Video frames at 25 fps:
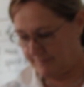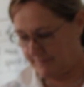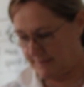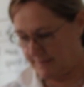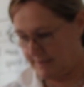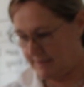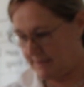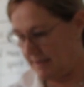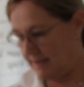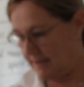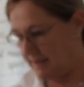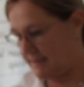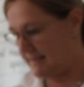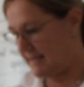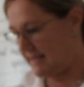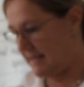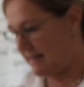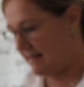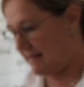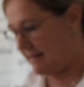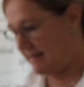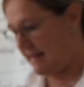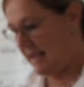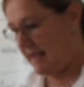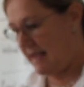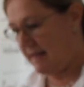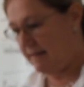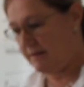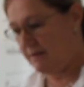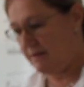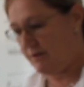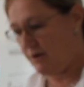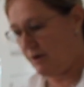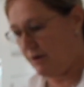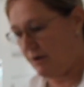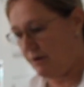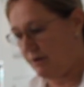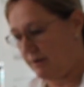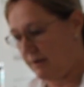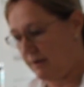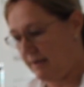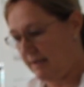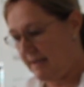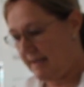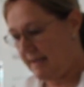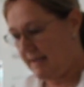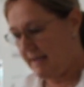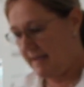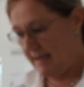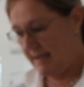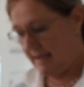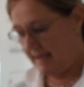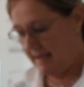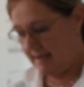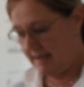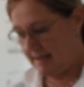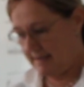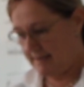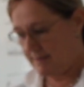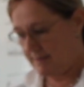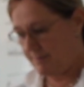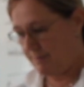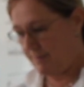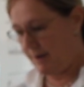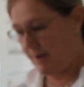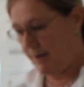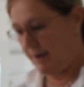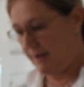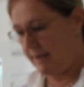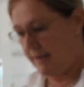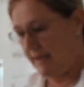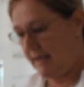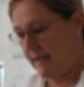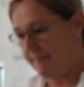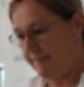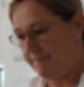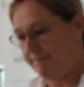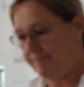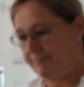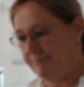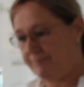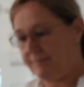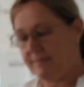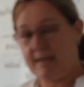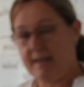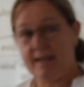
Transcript: So you can see that the ethanol is burning